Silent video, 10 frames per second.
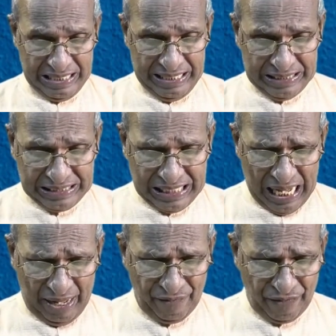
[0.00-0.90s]

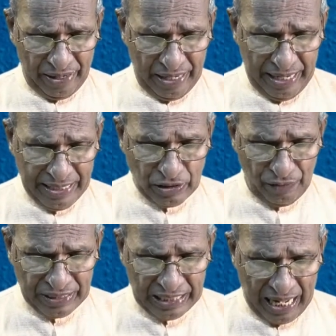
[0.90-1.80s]
itself is
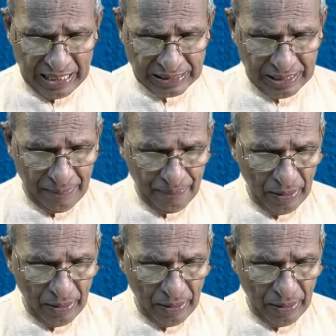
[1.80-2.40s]
within us